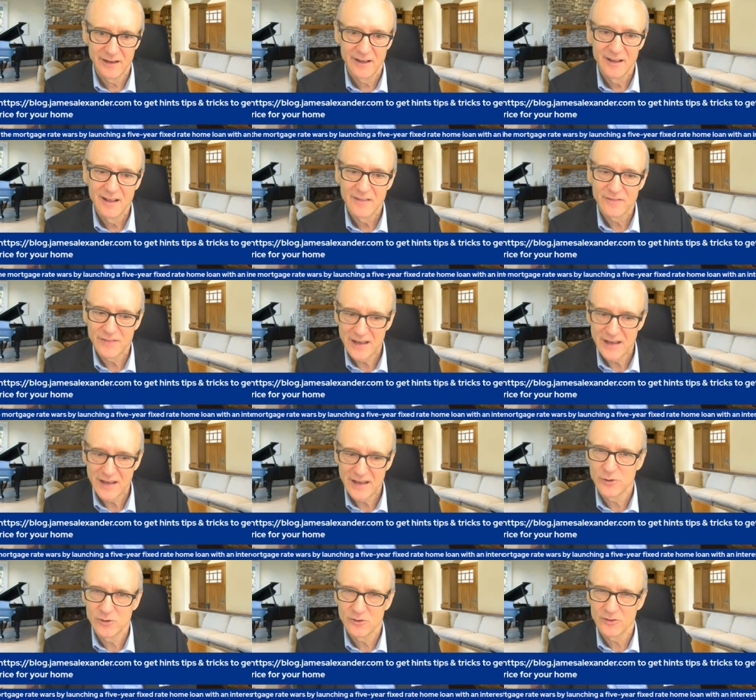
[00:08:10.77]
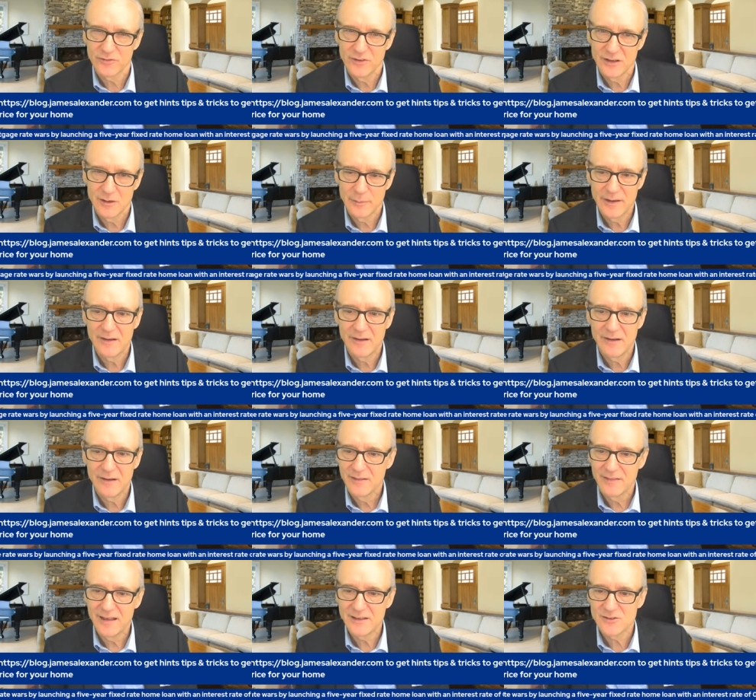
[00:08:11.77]
That's what you've got to think about. That's
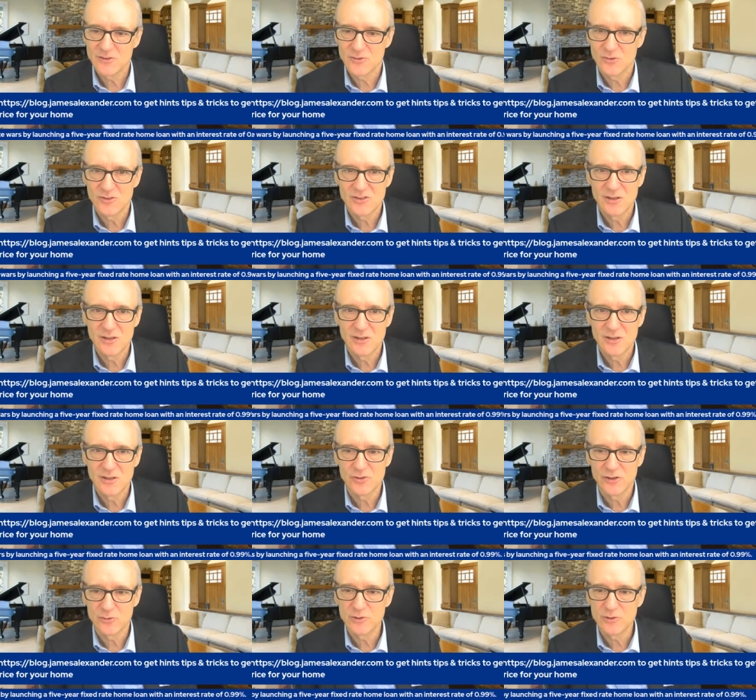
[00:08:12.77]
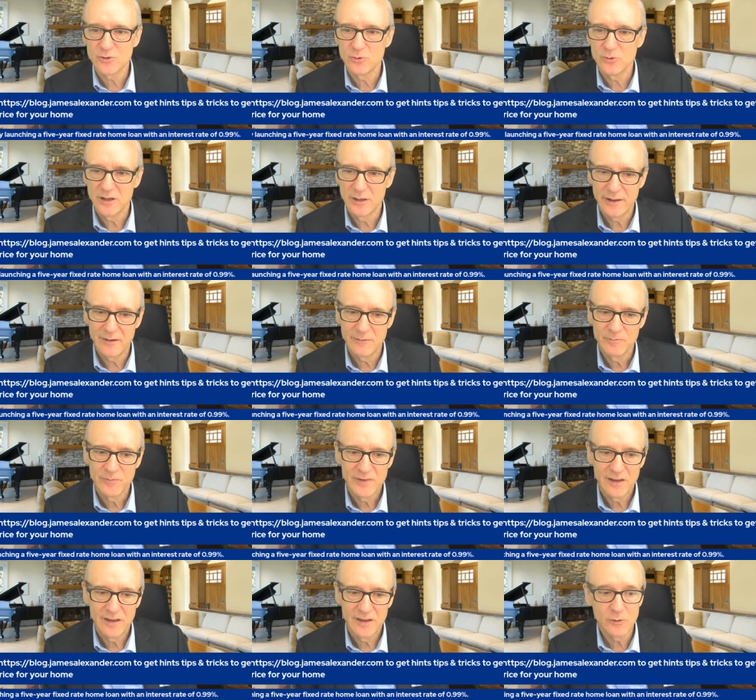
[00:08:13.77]
the sort of tips and tricks we're talking about. If you
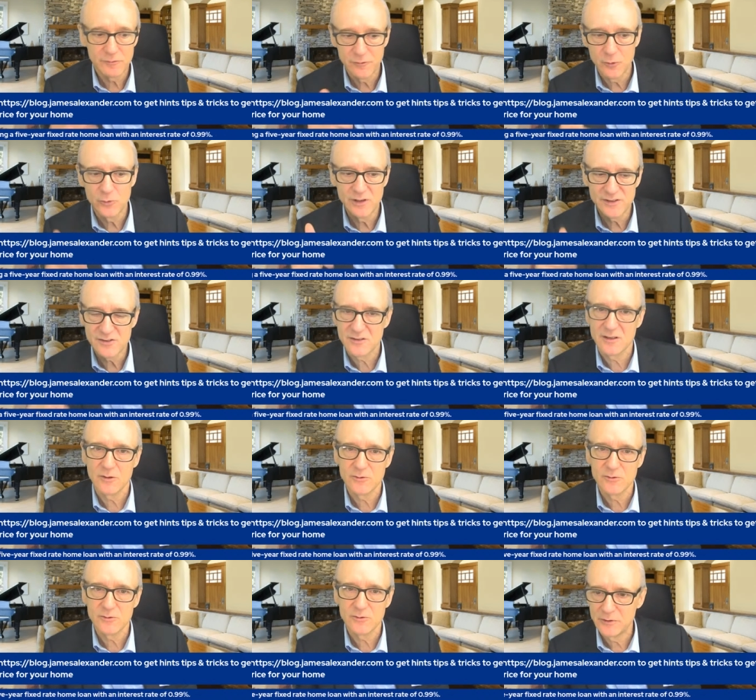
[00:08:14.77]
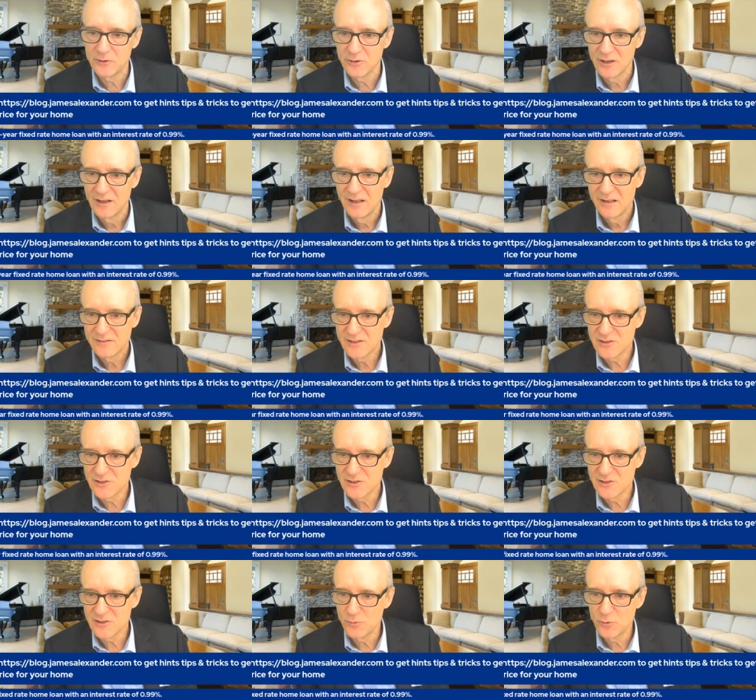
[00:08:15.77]
want a full list, go to the blog. There's lots
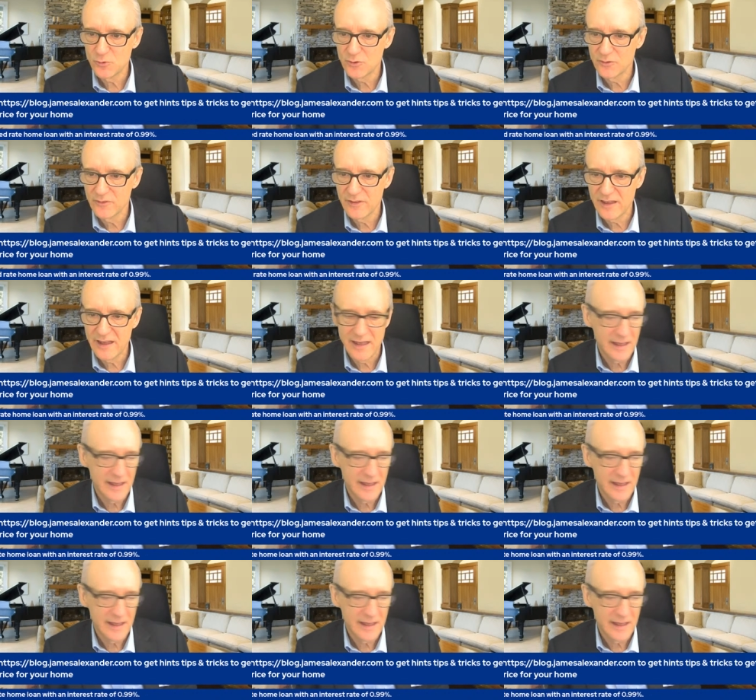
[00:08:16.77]
more on there.